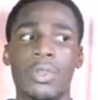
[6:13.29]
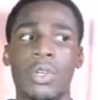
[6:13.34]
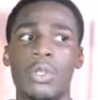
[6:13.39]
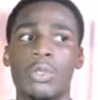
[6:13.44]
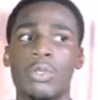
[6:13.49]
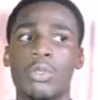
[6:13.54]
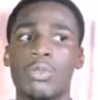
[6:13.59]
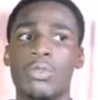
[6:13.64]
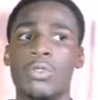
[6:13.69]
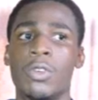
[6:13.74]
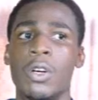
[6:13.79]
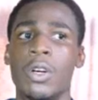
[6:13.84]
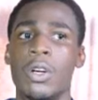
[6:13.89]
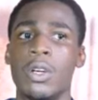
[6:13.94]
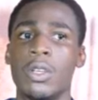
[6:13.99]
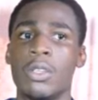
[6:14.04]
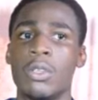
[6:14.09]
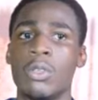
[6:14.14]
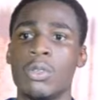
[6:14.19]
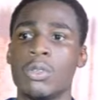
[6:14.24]
Also,
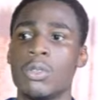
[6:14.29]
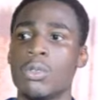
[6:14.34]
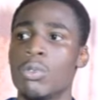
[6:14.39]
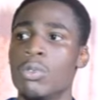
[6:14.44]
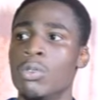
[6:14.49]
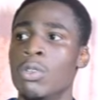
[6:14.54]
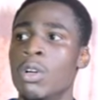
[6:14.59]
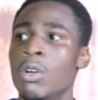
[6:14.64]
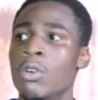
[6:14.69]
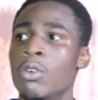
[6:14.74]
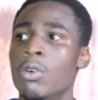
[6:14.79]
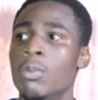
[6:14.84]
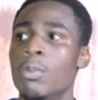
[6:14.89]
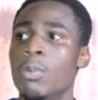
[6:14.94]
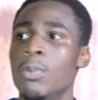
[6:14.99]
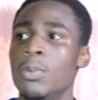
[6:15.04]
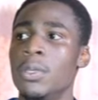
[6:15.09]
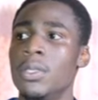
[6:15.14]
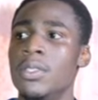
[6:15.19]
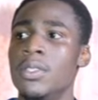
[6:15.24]
for those who could not
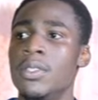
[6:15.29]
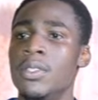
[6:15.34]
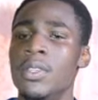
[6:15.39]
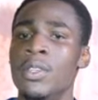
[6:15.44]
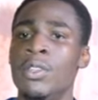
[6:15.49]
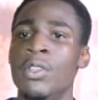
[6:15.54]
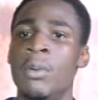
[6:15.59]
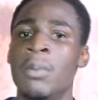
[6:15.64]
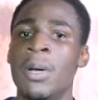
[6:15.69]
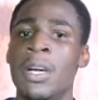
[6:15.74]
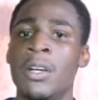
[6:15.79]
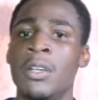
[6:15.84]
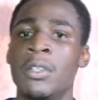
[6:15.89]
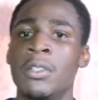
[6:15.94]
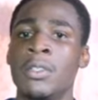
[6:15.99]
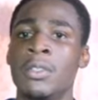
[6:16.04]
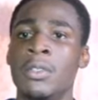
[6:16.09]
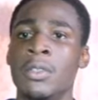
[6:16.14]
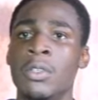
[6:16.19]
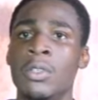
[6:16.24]
cope with the
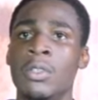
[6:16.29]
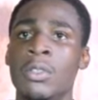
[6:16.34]
normal